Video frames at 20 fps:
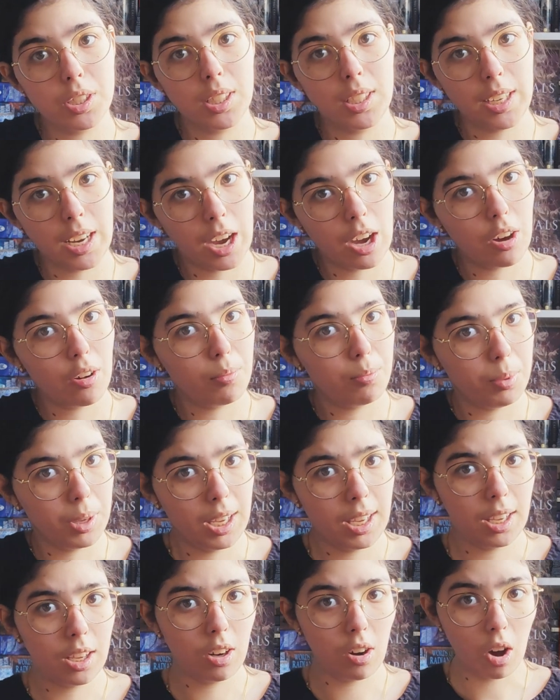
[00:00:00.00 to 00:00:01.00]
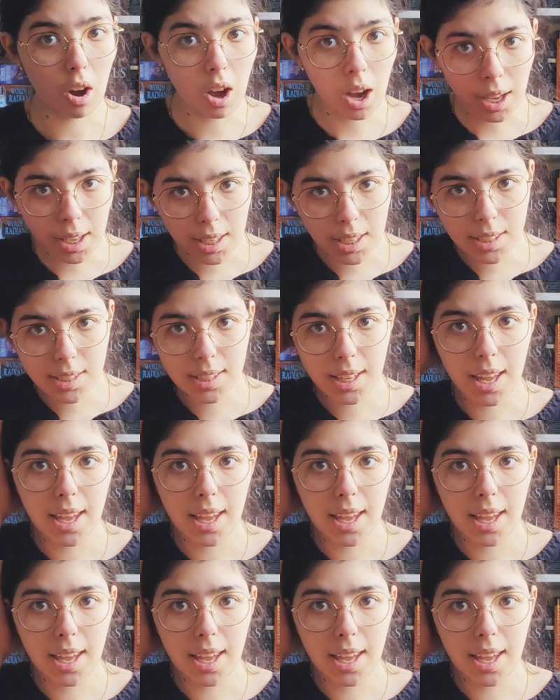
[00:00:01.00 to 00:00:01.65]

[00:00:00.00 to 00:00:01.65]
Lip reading: to now being in August,